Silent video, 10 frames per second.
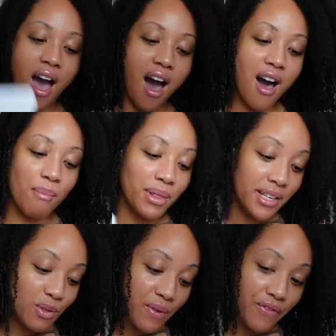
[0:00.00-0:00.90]
But
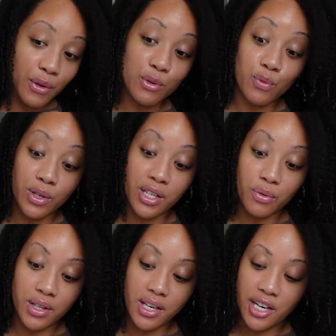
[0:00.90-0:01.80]
this one feels really,
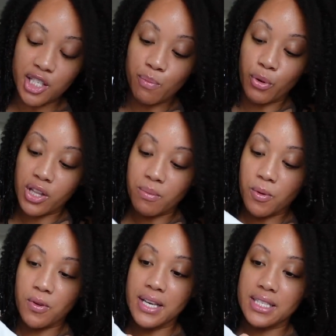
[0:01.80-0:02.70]
really good. It's
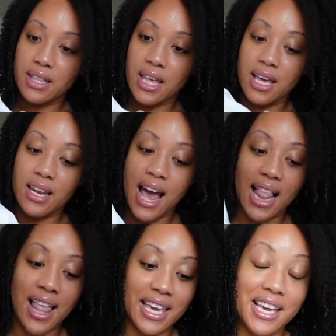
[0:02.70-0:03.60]
breathable, it's thin, I
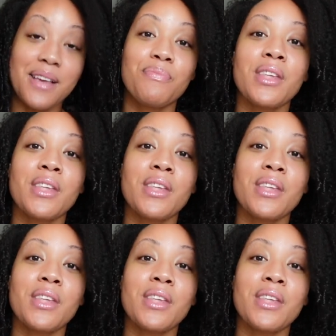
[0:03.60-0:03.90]
like it.